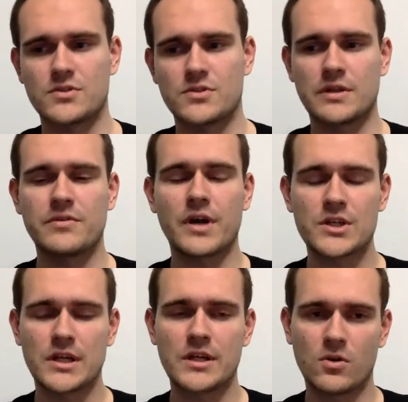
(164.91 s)
So if you
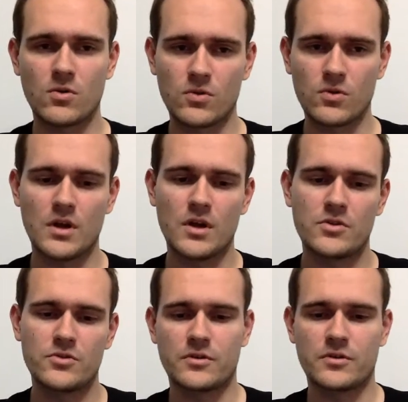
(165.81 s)
actually go
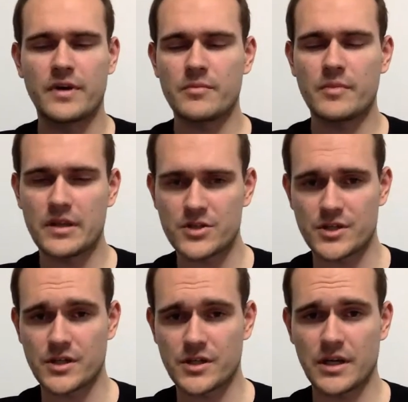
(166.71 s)
to our file
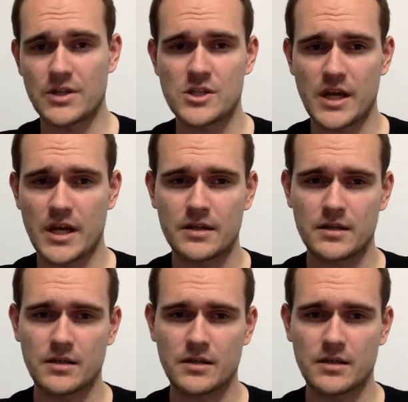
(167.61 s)
manager and check